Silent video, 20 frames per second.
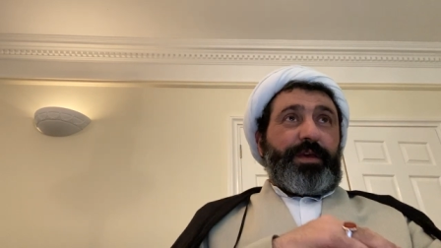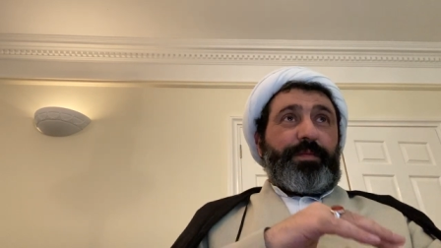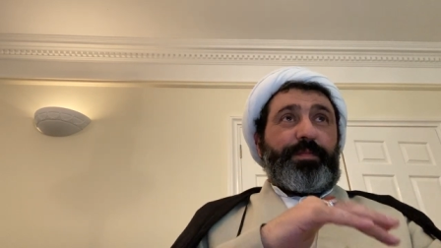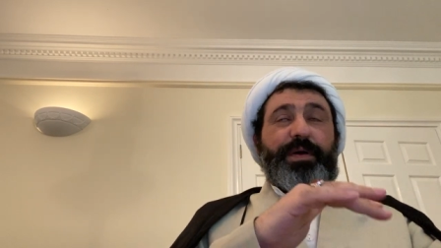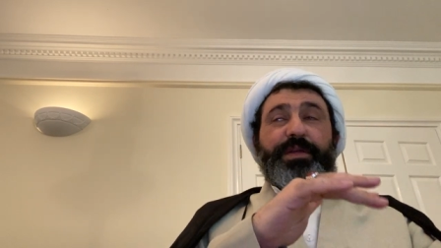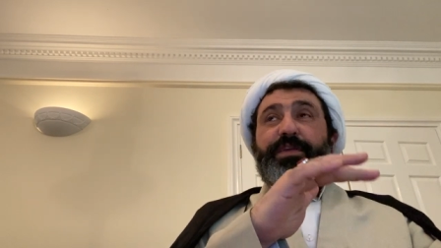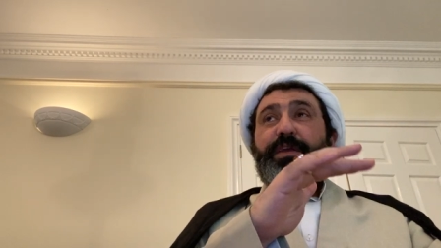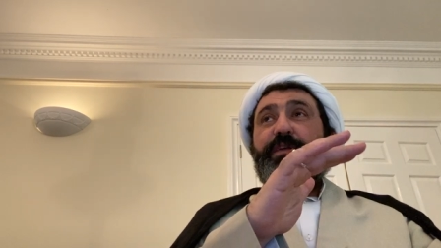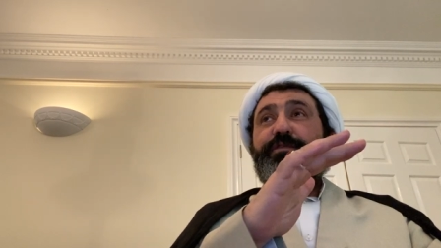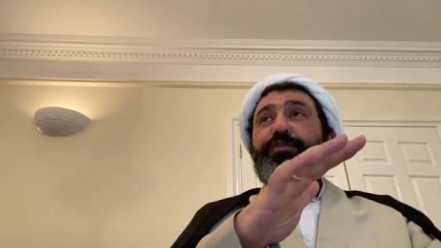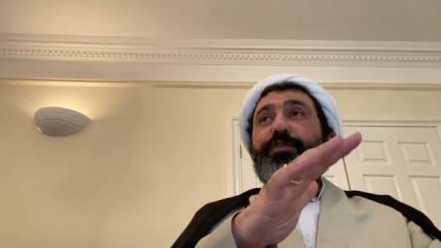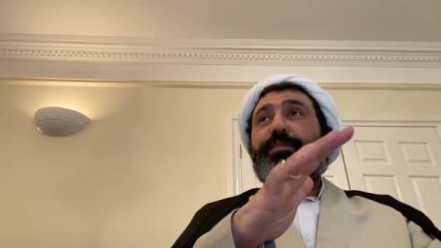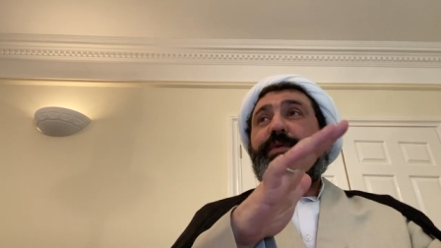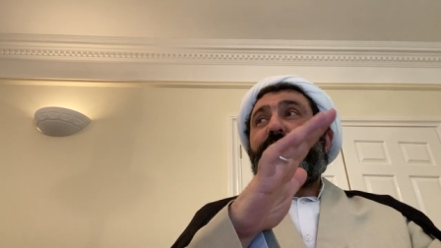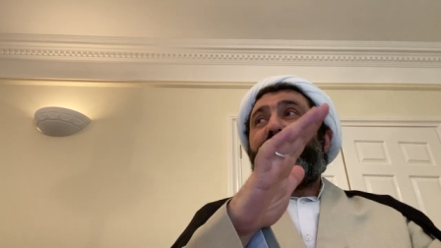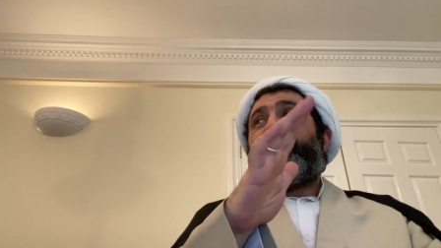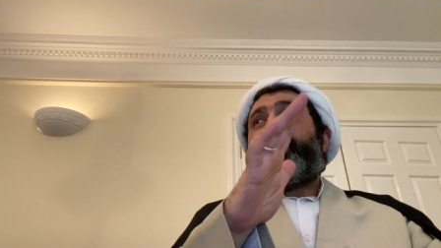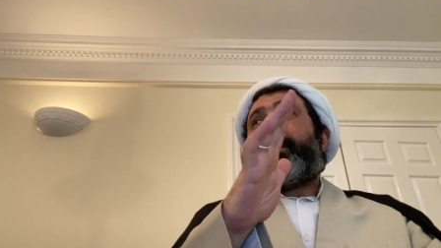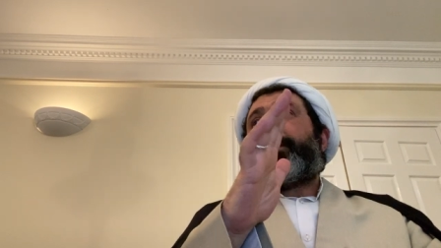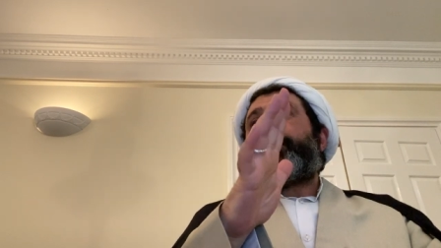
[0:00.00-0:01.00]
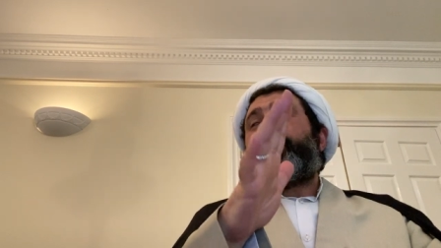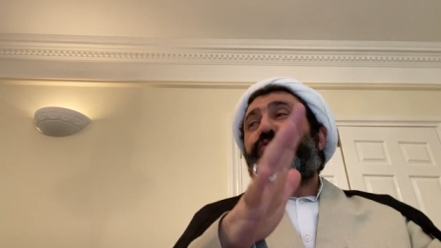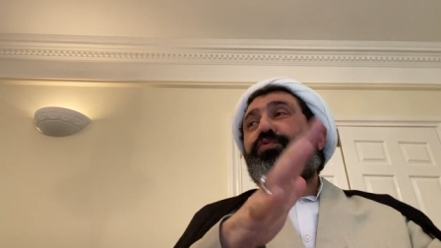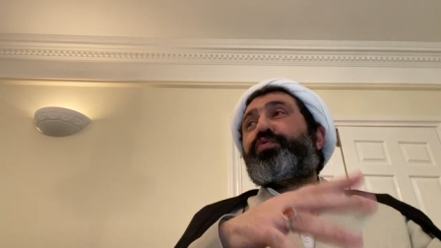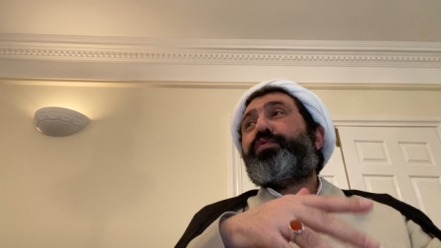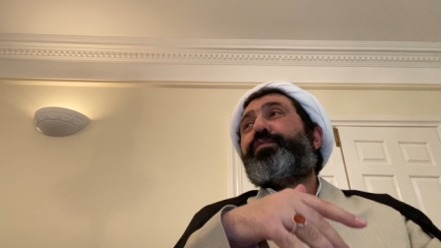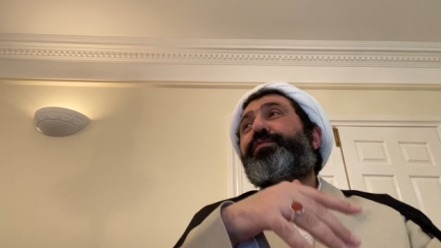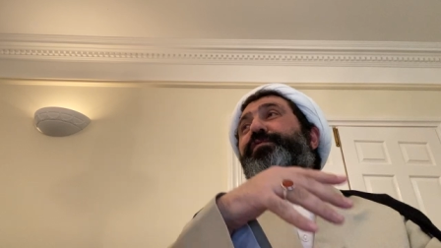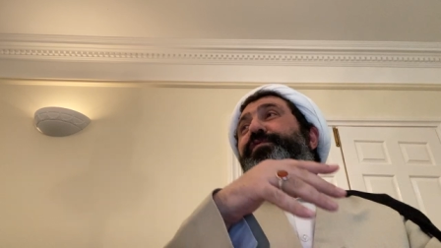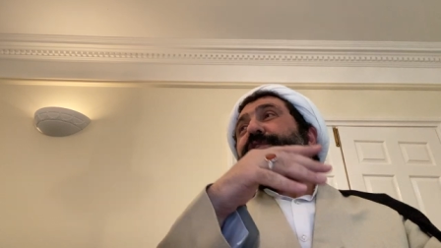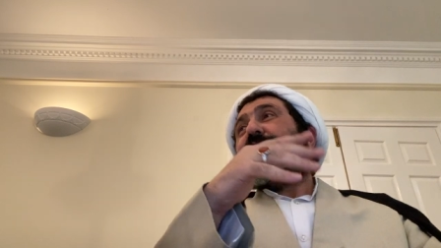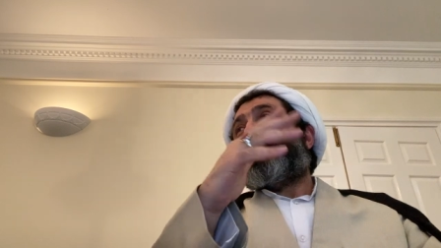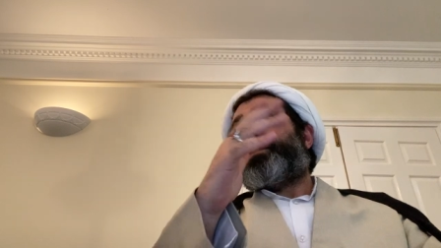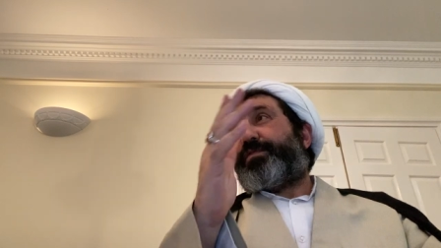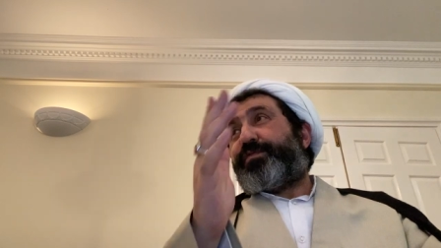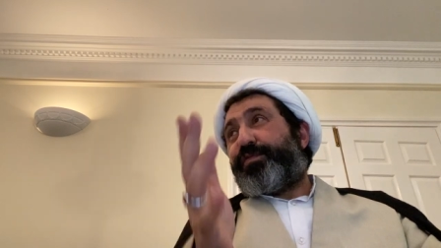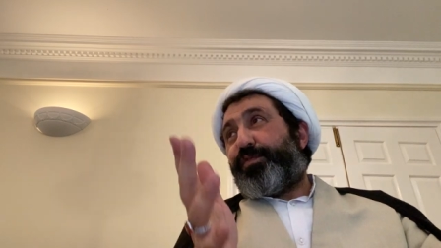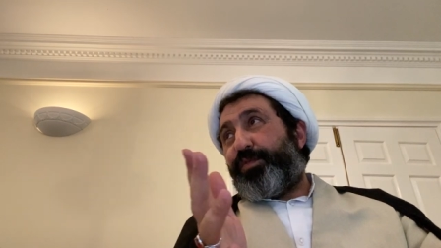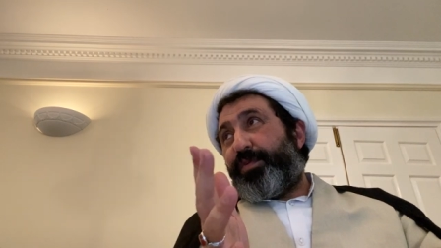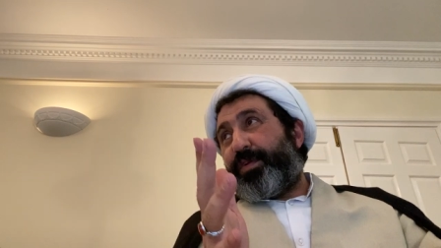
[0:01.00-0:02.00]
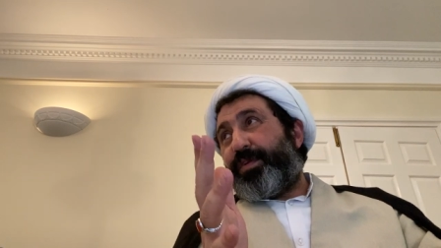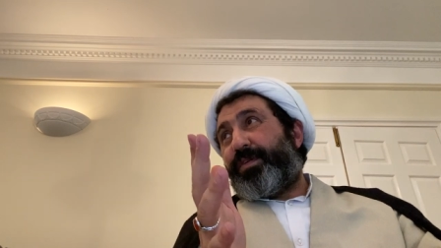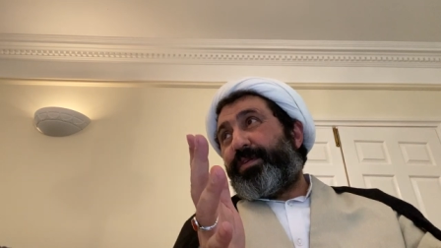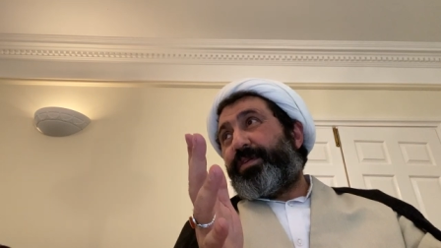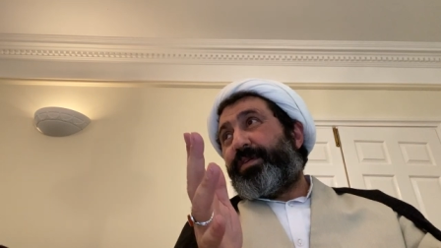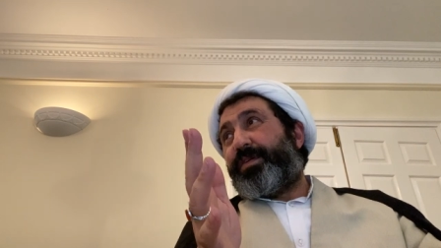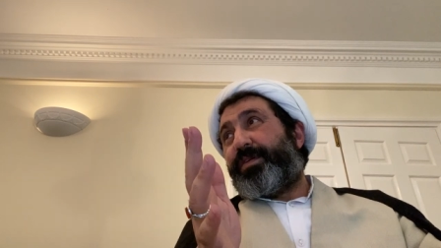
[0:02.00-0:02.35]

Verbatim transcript: But if you become also too fearful,